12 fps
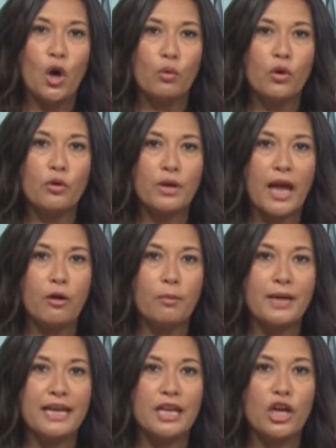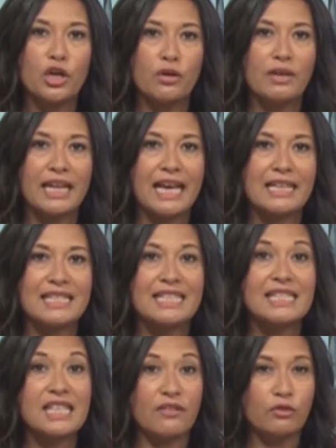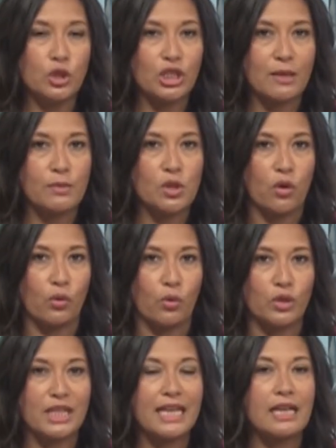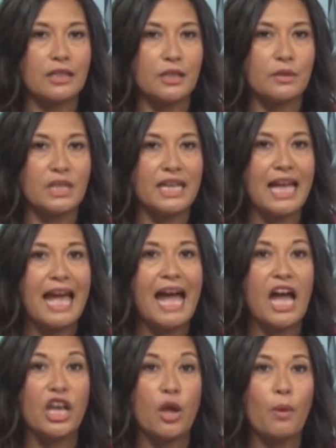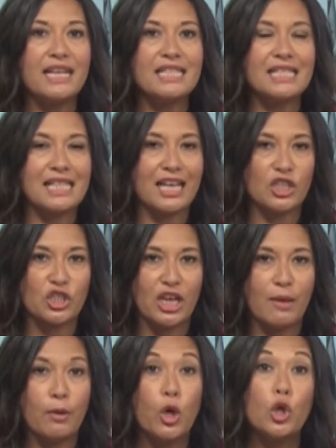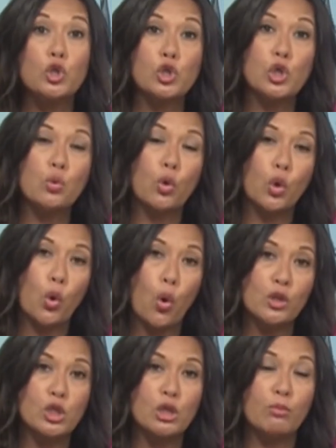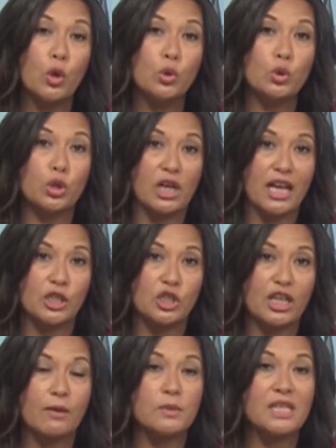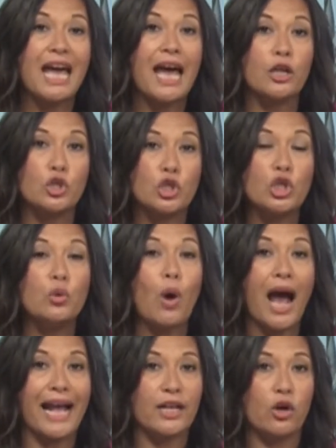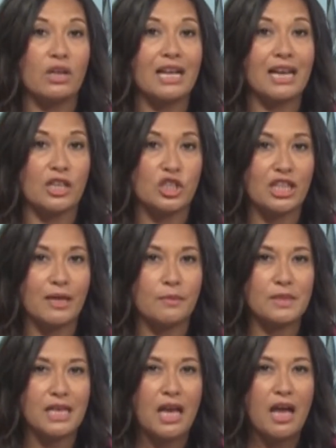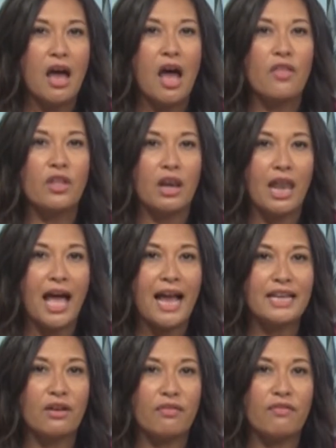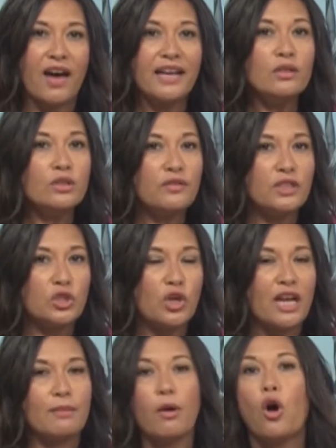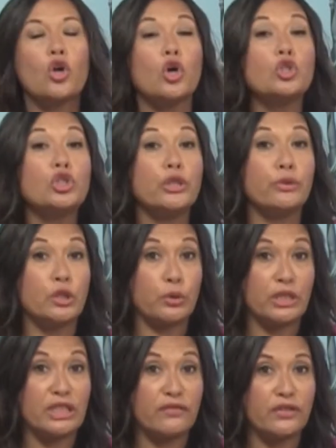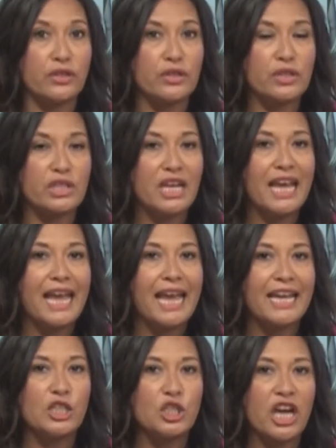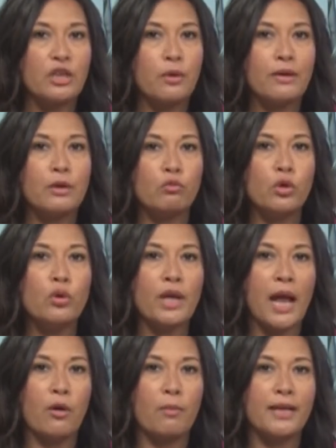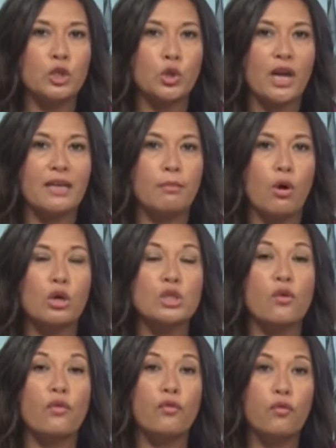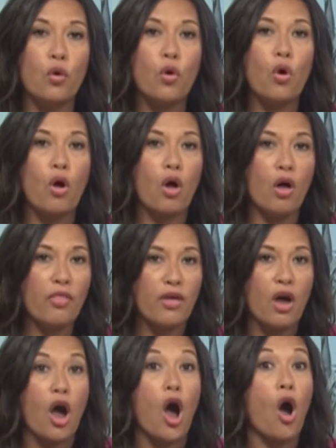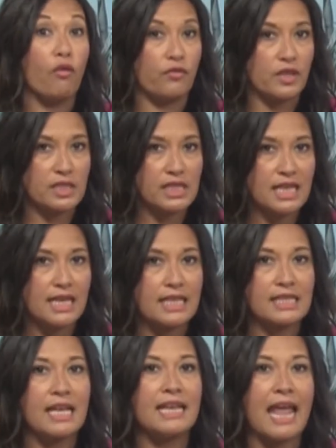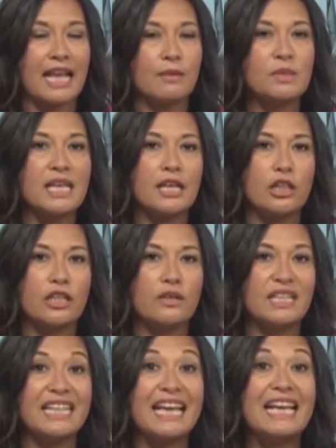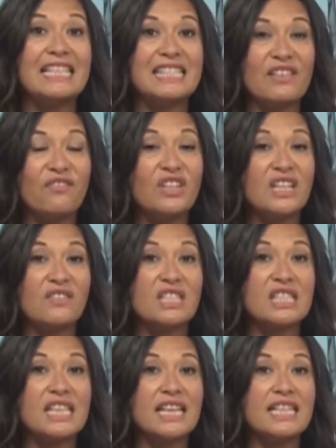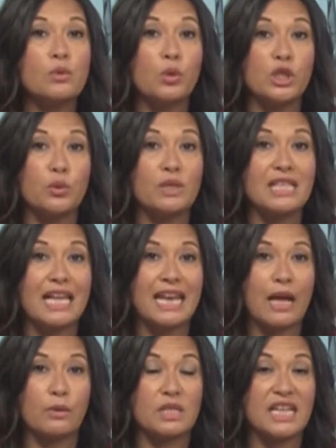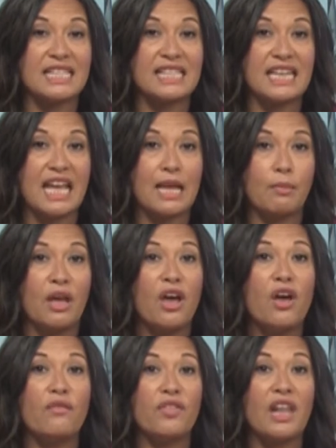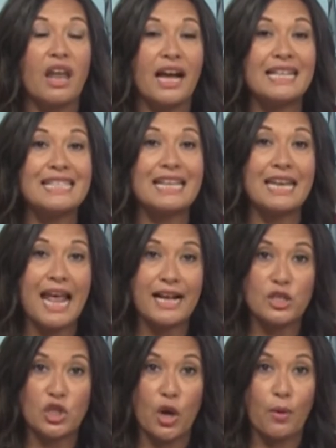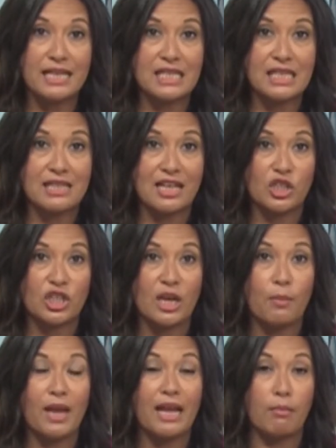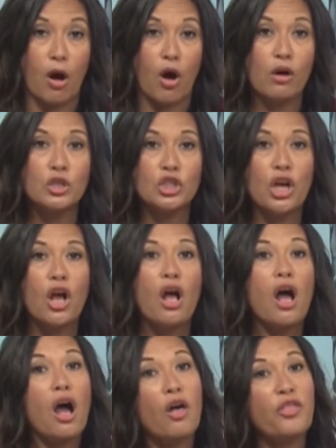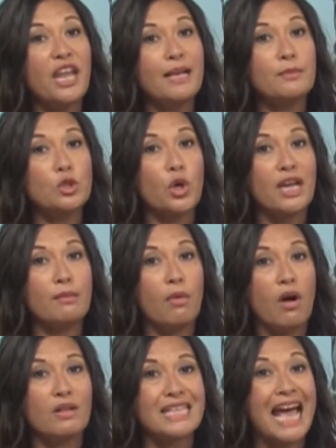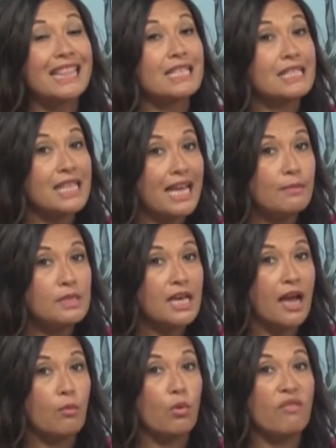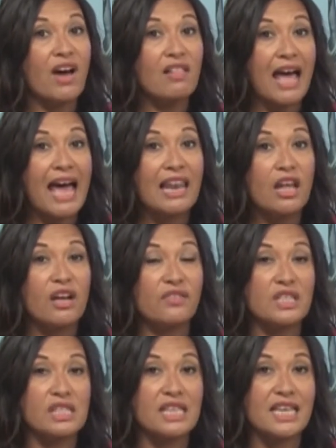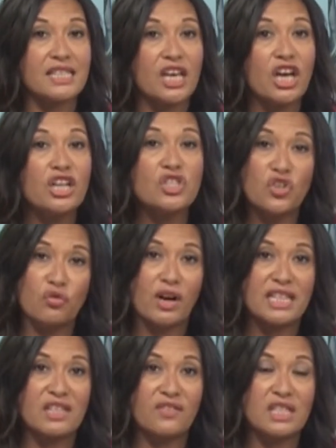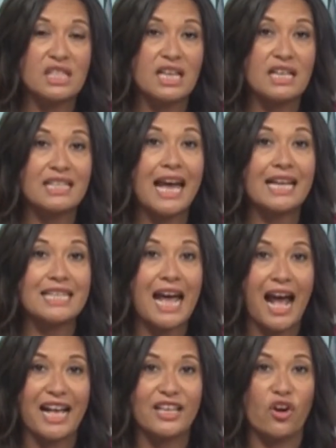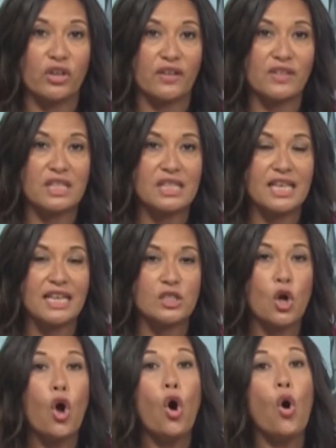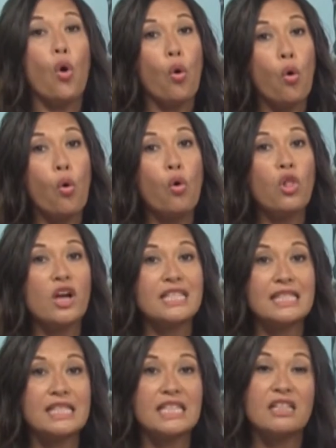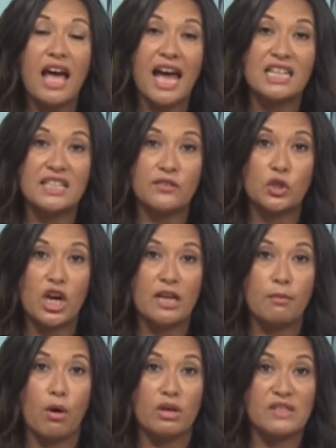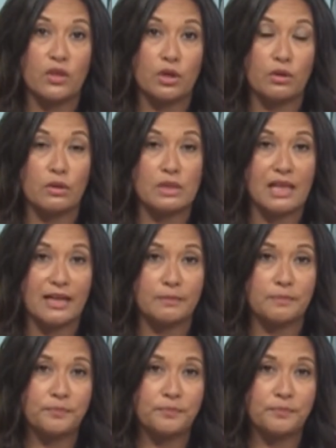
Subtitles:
Royal Caribbean currently has several ships on order, including an Oasis-class ship, 2 Quantum Ultra-class ships and 2 Icon-class ships. The line filed for the trademark on June the 21st. In January, Royal Caribbean trademarked 4 other of the Seas names, including Symphony of the Seas, which was announced as the name for the line's next Oasis-class ship in March. Other names trademarked at the same time were Valhalla of the Seas, Sunrise of the Seas and Icon of the Seas. All are still active trademarks for the cruise line.